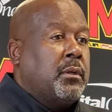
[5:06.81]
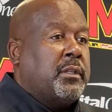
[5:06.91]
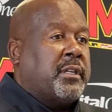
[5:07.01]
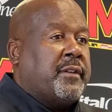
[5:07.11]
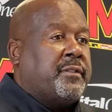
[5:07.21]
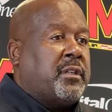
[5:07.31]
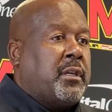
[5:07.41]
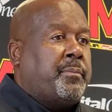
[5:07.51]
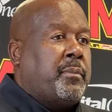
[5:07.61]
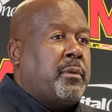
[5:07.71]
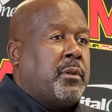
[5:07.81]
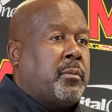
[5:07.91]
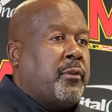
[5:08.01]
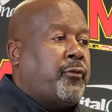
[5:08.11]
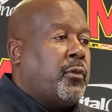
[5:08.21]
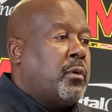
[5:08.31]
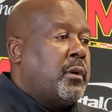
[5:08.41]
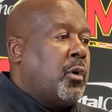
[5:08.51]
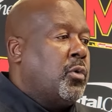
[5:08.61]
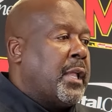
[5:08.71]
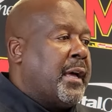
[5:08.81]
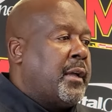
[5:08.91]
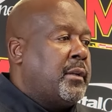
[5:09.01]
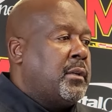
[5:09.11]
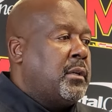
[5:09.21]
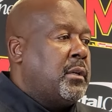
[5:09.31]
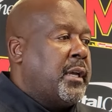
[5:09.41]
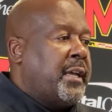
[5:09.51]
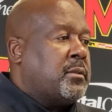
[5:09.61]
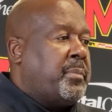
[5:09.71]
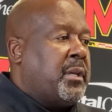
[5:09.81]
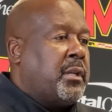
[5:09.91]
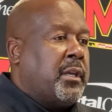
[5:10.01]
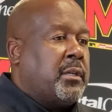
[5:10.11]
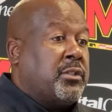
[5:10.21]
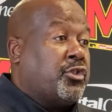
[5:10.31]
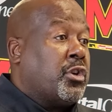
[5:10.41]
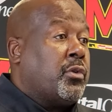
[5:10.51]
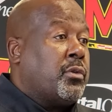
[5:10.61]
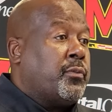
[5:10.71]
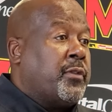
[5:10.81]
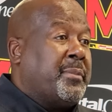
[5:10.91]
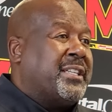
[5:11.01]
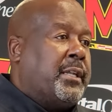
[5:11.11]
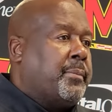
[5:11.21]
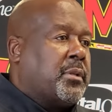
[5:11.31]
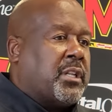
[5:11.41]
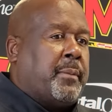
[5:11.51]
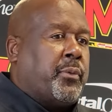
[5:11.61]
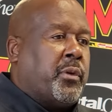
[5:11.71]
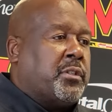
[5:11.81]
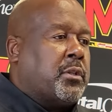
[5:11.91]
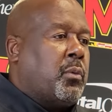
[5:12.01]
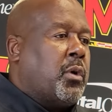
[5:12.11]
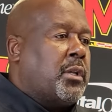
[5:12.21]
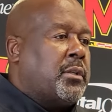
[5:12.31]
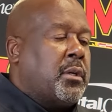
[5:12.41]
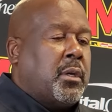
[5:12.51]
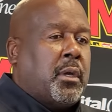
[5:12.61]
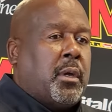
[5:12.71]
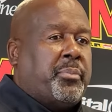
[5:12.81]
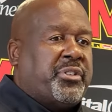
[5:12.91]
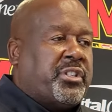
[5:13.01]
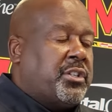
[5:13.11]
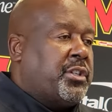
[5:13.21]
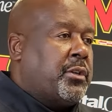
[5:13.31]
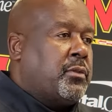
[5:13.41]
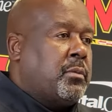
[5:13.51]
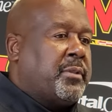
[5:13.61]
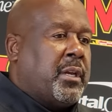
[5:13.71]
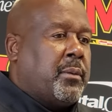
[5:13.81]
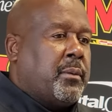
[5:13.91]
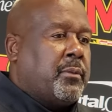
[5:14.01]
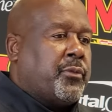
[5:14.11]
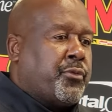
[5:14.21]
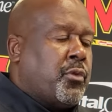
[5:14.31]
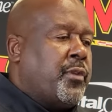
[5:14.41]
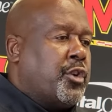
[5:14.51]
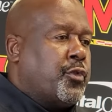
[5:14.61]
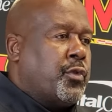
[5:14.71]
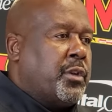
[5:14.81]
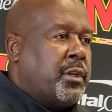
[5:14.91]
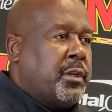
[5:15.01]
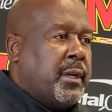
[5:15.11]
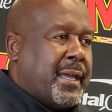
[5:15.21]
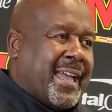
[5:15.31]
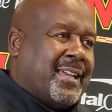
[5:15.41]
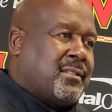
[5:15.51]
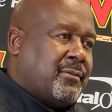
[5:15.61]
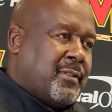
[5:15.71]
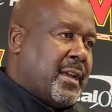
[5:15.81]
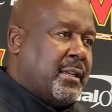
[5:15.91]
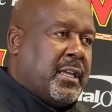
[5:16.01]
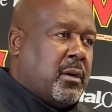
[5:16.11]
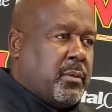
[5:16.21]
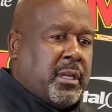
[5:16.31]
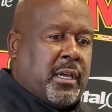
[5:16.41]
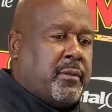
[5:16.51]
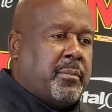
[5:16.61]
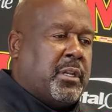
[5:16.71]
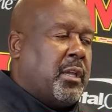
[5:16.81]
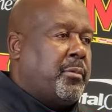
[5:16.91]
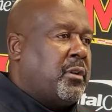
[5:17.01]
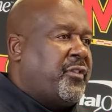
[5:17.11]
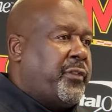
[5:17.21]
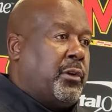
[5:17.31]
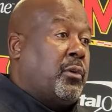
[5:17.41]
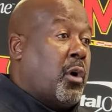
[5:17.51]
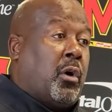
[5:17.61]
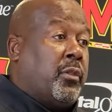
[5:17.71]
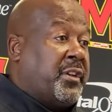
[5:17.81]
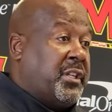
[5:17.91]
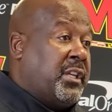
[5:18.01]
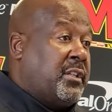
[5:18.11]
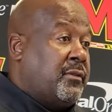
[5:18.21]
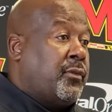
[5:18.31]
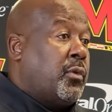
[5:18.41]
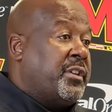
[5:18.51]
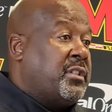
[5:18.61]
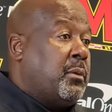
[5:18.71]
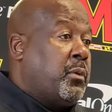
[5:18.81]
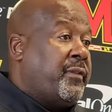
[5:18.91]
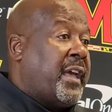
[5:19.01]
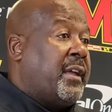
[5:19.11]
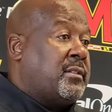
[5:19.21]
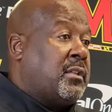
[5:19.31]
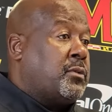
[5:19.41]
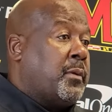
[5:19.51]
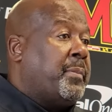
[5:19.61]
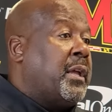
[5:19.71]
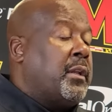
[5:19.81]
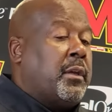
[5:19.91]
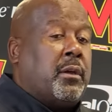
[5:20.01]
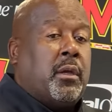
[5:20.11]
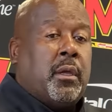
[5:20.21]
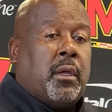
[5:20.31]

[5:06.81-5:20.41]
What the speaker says: As I've said, you know, before, O-line has been a concern from a depth standpoint. It's the one position group that through recruiting, as of right now, we haven't been able to fill all the needs and voids that we've had since we've been here.